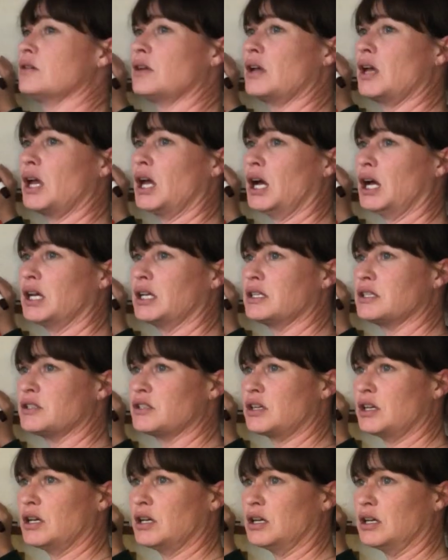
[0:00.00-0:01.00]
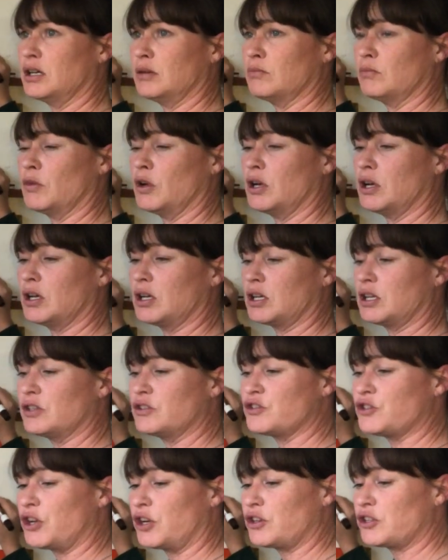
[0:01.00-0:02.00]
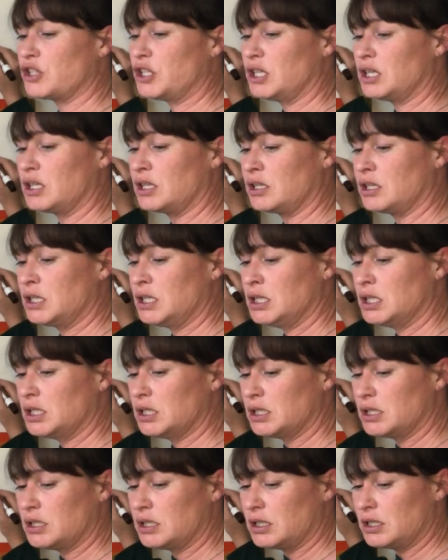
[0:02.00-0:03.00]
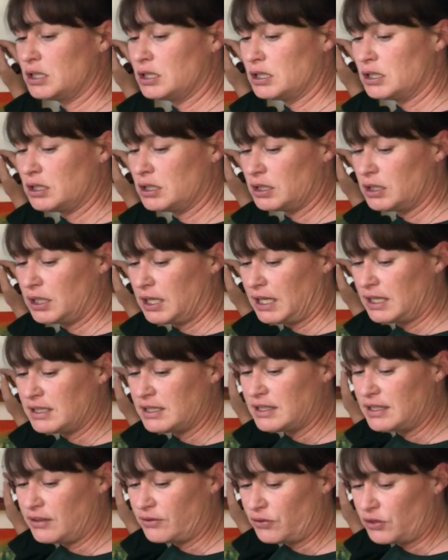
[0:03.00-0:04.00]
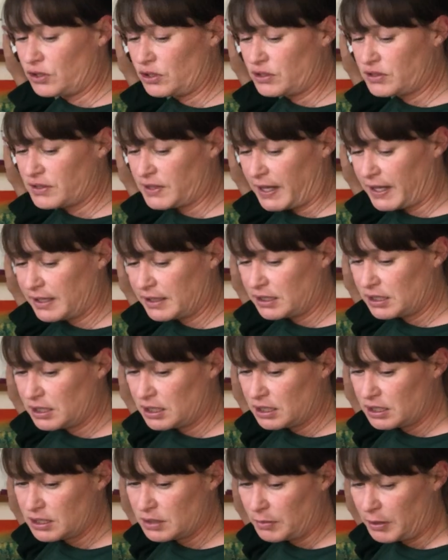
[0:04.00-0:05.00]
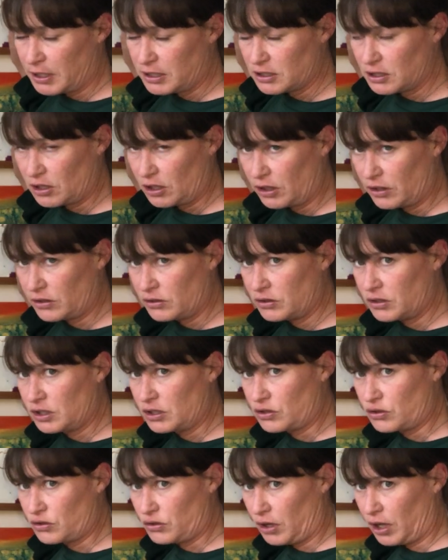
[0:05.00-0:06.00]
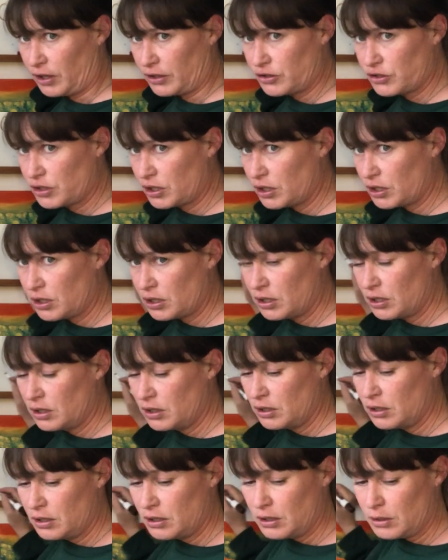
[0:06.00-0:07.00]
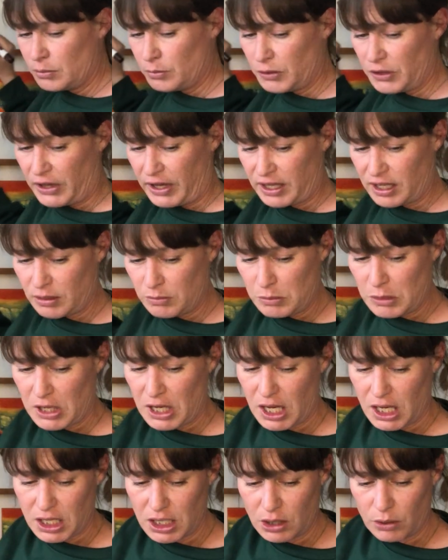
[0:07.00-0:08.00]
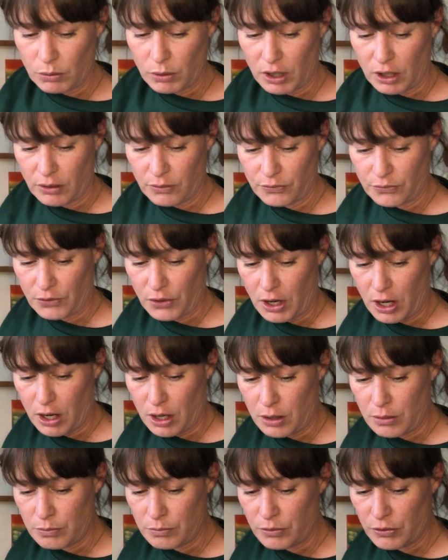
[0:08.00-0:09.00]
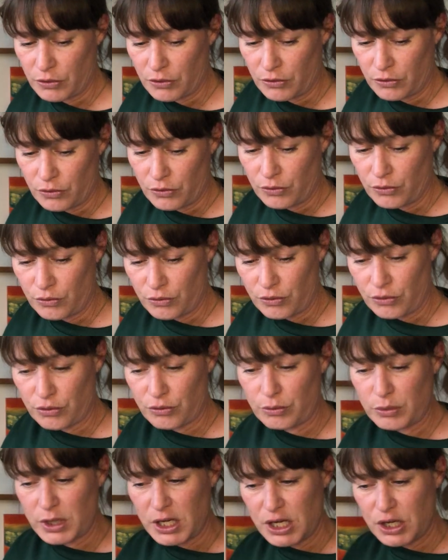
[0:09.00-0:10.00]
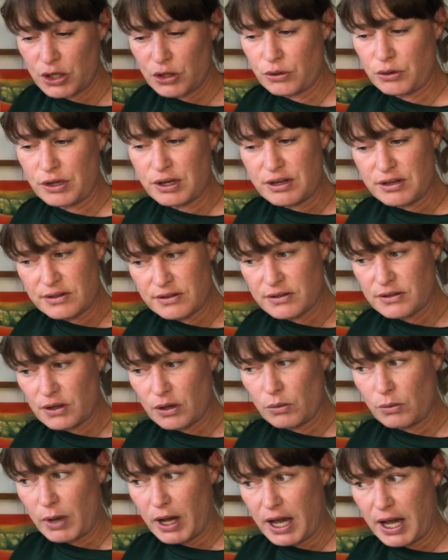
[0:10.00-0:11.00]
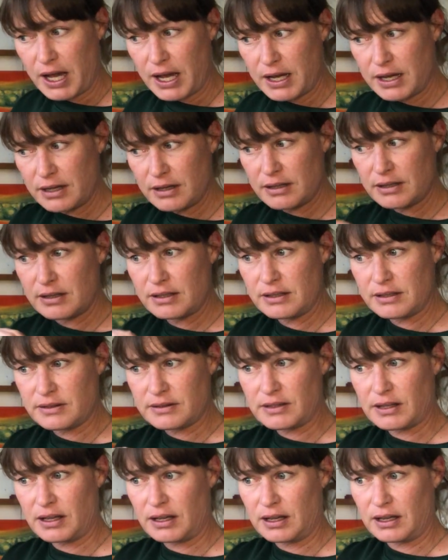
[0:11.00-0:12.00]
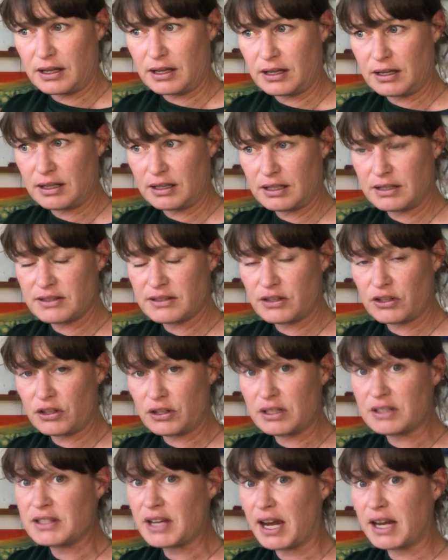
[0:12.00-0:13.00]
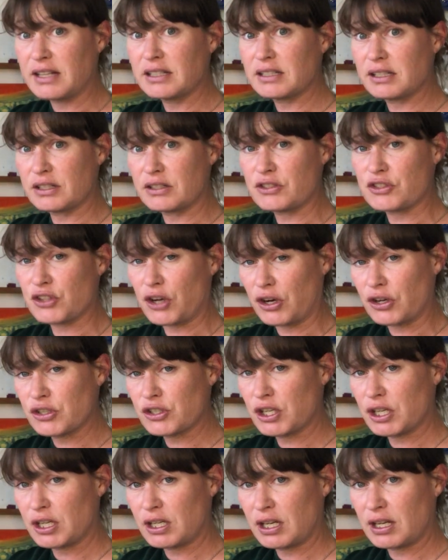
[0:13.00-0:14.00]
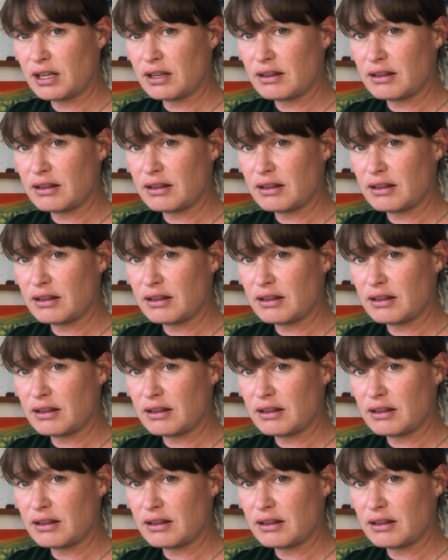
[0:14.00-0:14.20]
And a conjunction can differ slightly depending on the astrologer, but that can be anywhere from 3 degrees away is considered a tight conjunction.